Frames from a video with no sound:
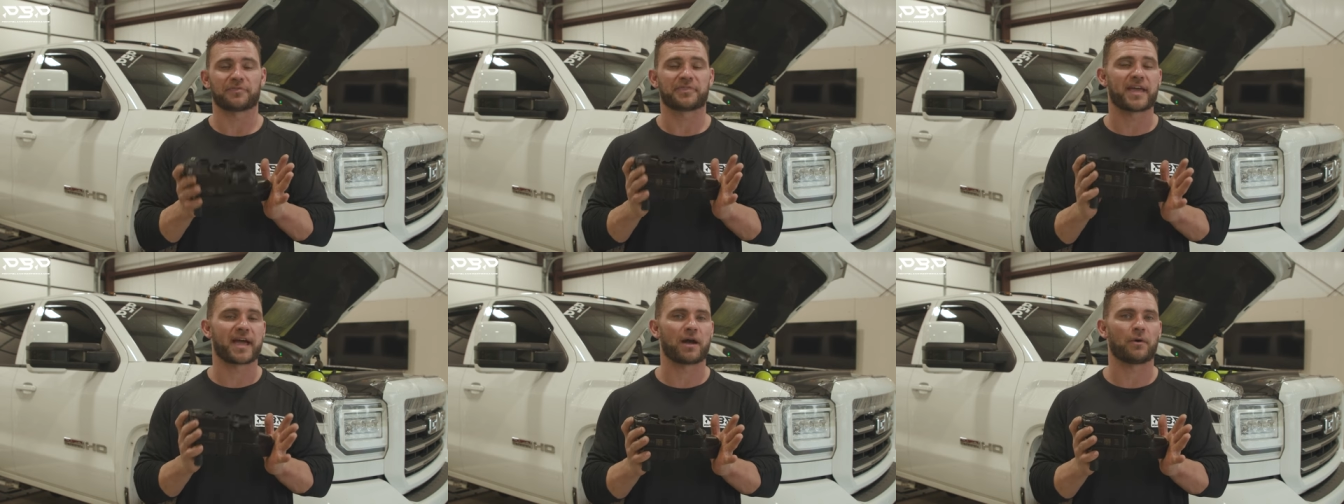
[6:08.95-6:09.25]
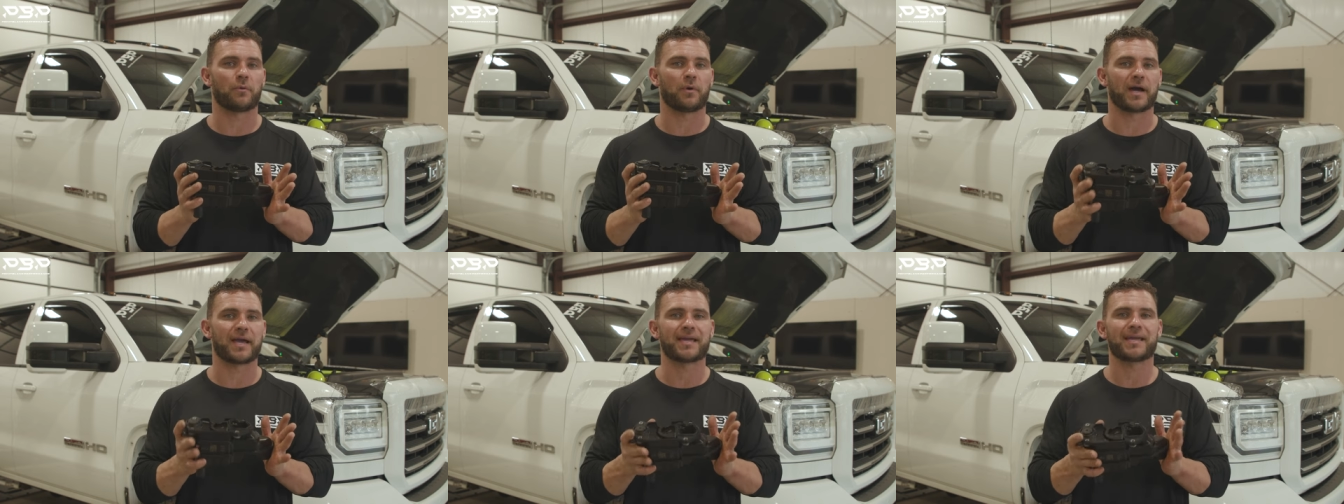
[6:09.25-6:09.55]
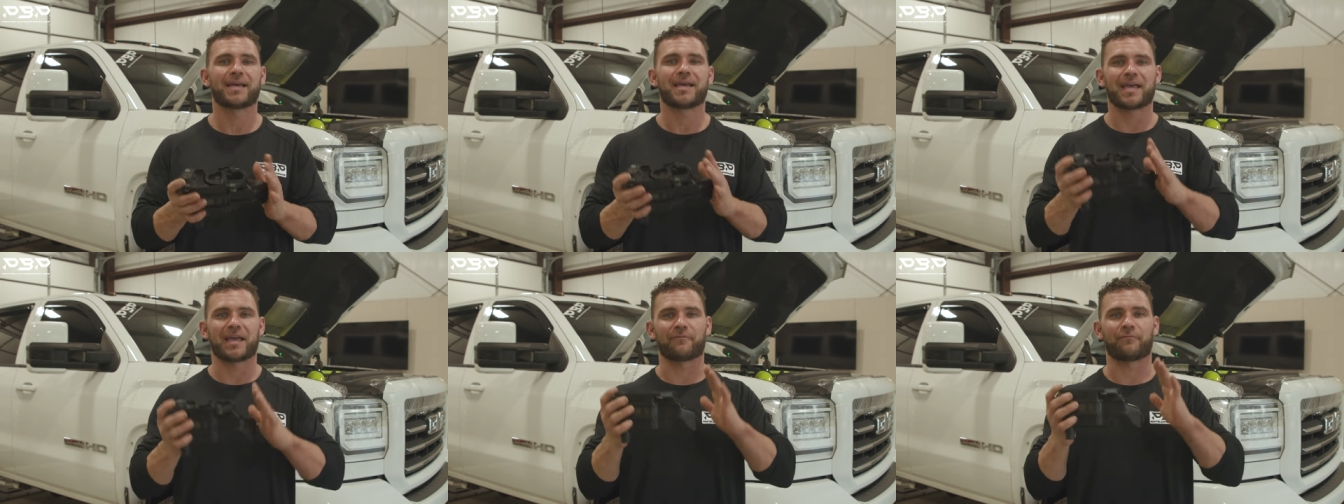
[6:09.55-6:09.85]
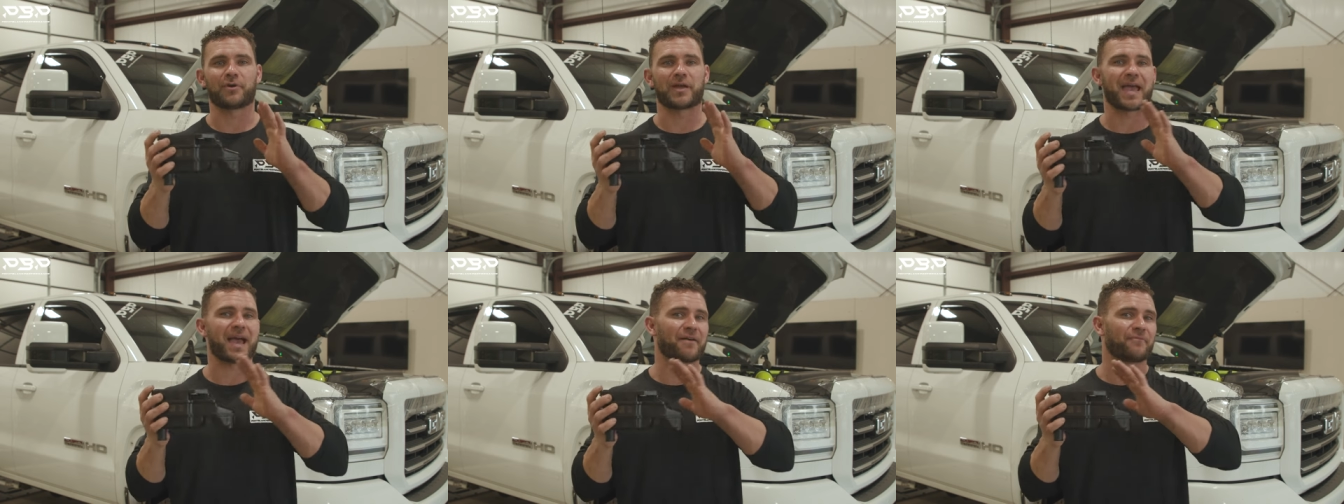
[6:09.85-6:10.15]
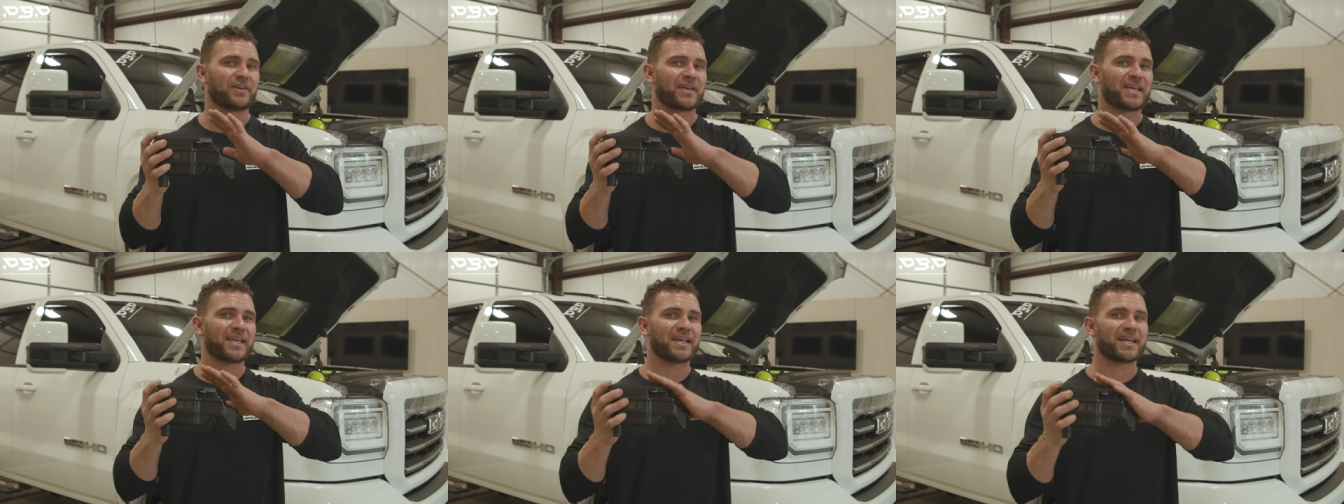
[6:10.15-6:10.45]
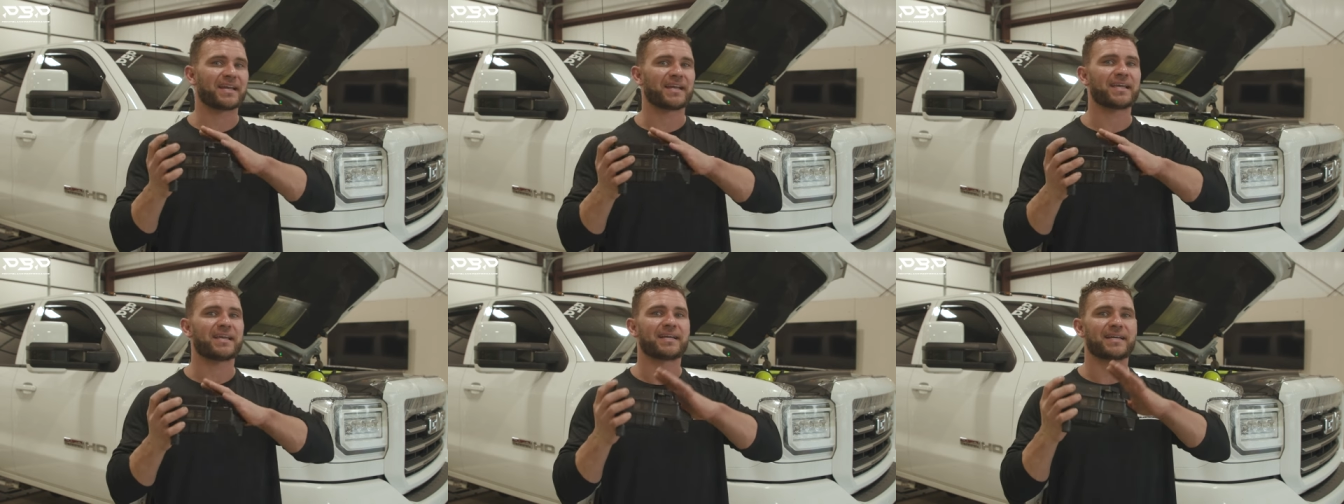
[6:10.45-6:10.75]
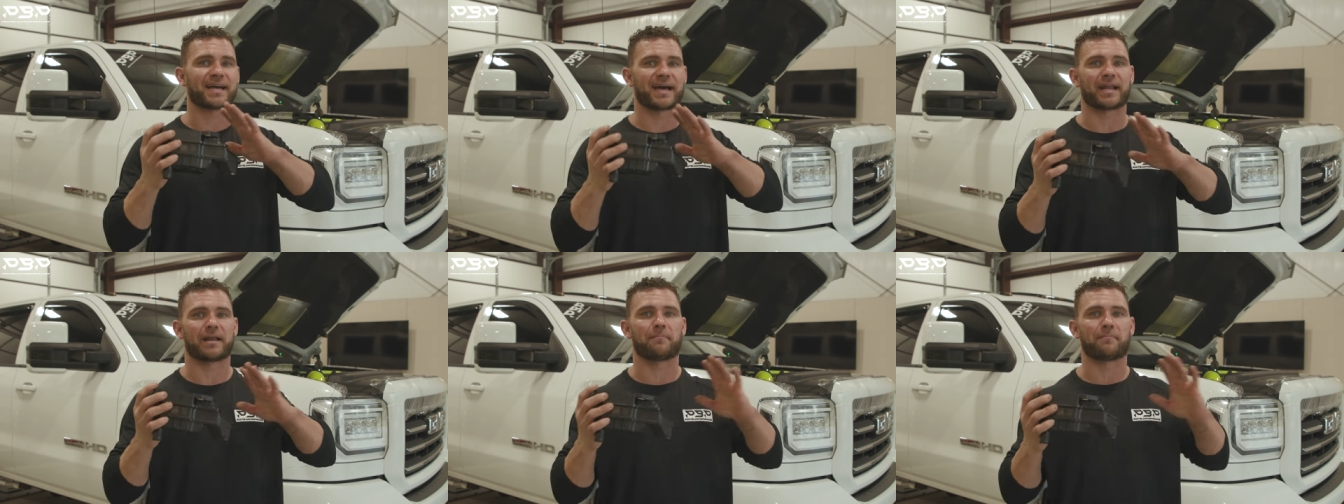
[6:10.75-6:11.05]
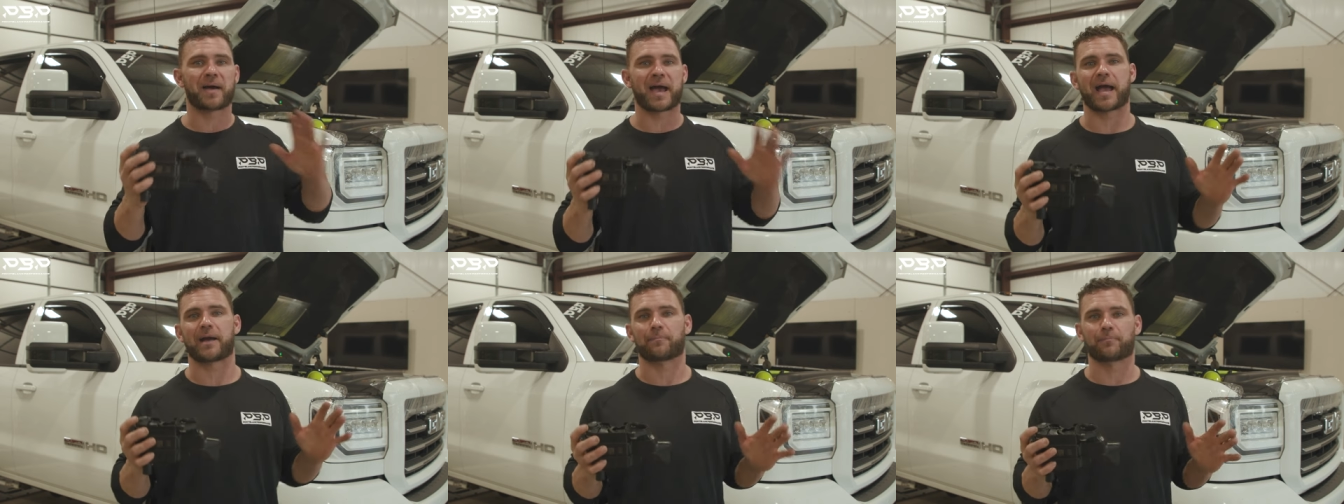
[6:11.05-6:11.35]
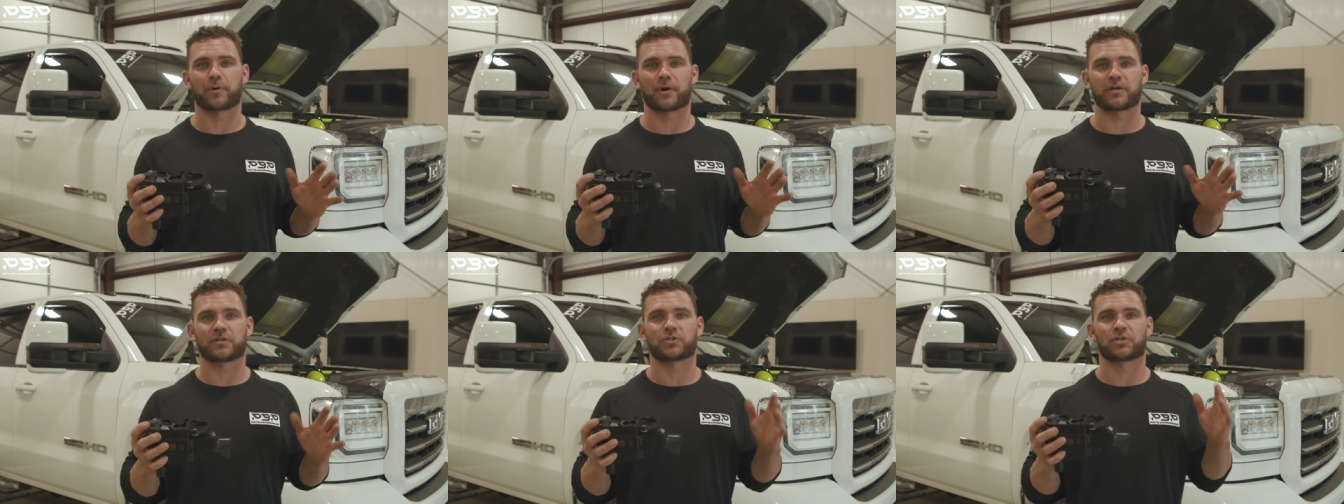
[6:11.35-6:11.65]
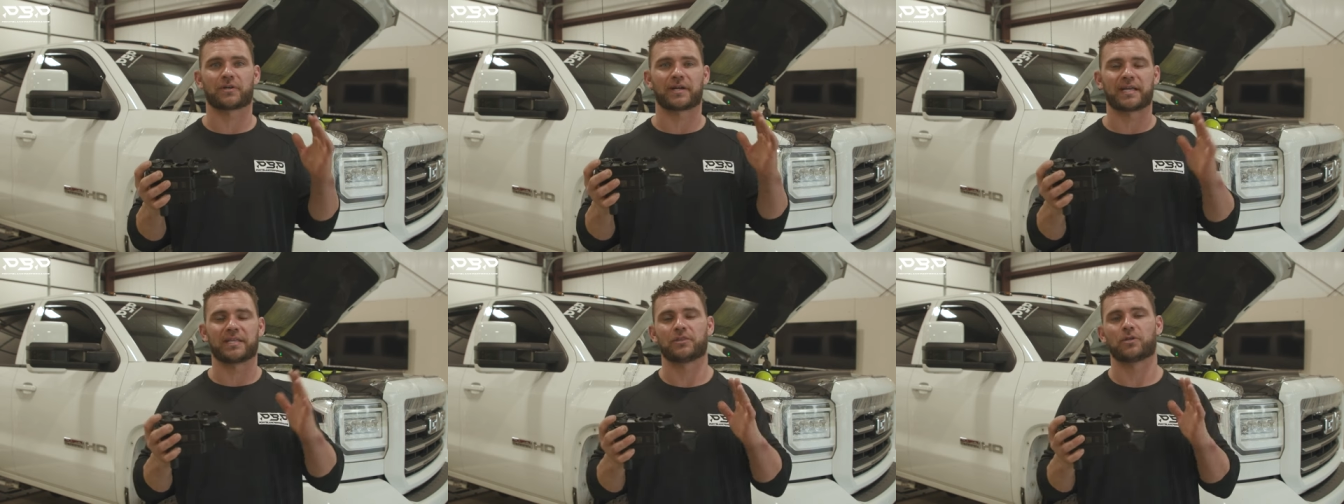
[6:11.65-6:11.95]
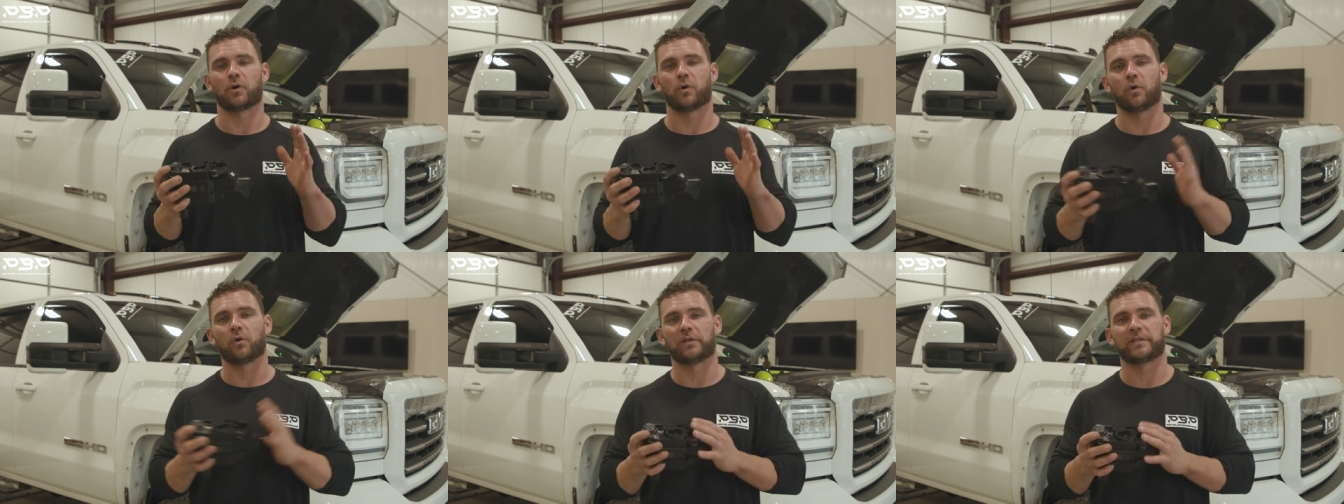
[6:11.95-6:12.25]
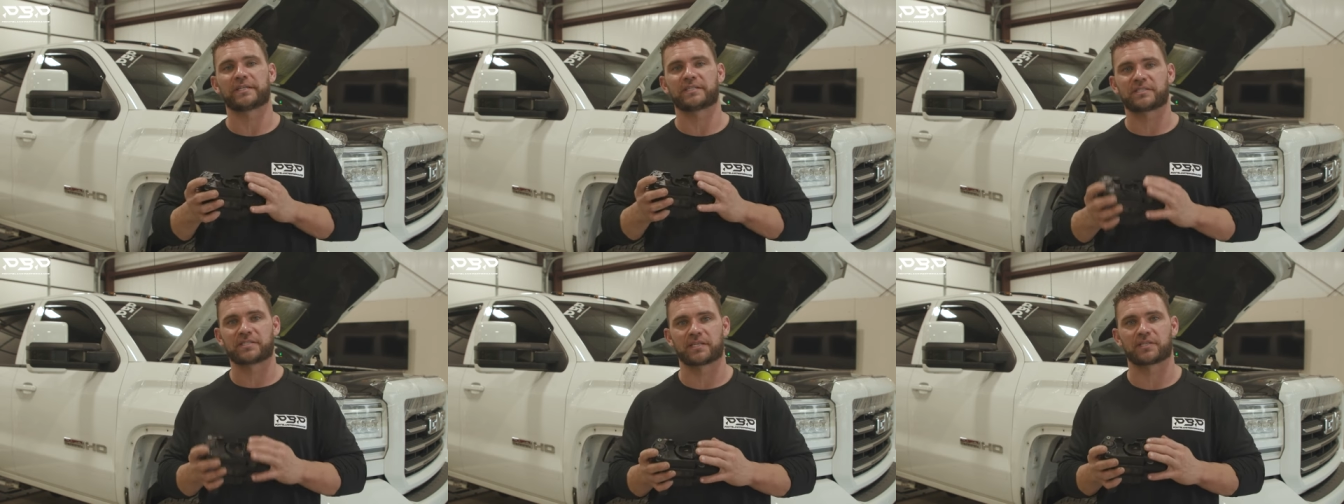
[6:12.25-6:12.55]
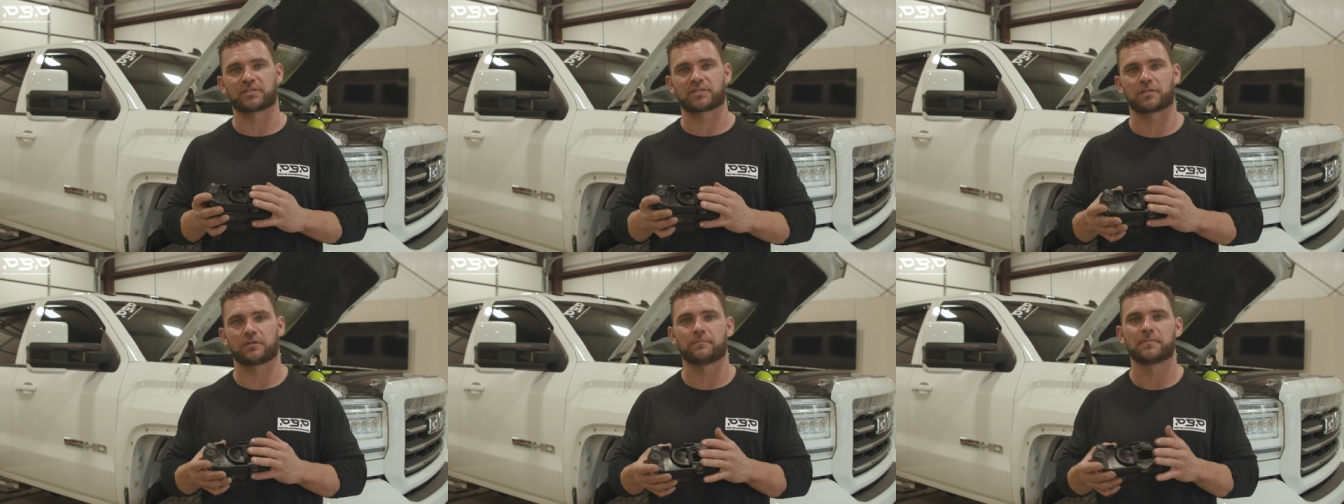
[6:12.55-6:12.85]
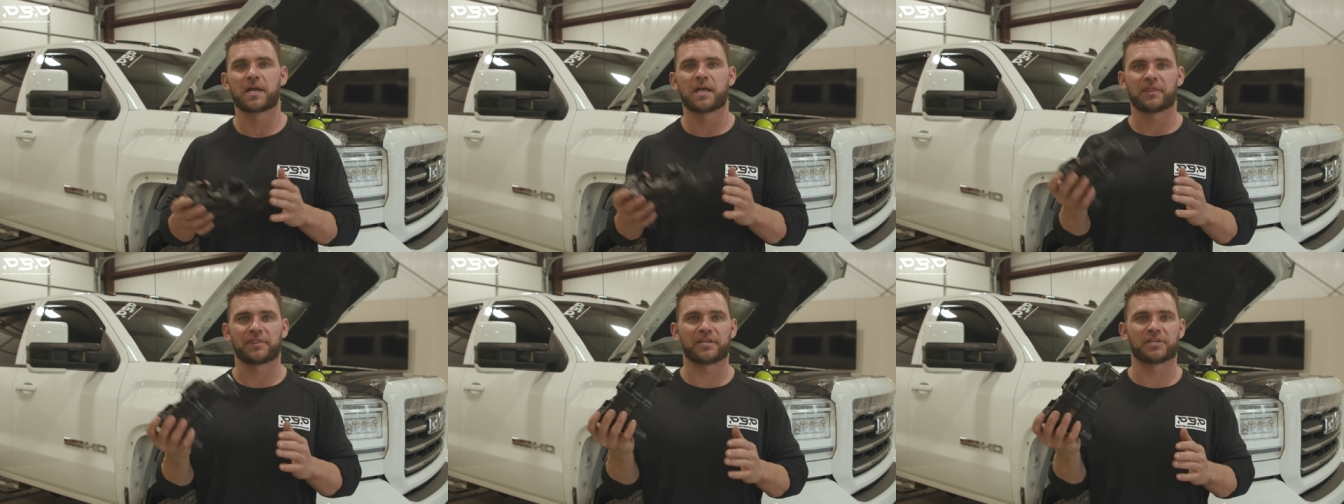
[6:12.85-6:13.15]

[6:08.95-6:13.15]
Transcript: That way, if we have any kind of back pressure in the oiling system,